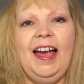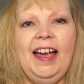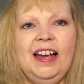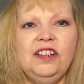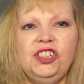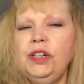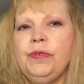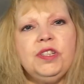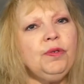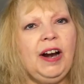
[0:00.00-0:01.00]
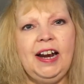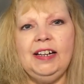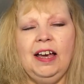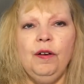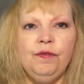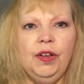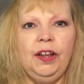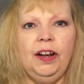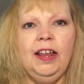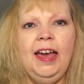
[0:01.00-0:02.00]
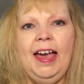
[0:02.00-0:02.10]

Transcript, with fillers: And she was great and helpful.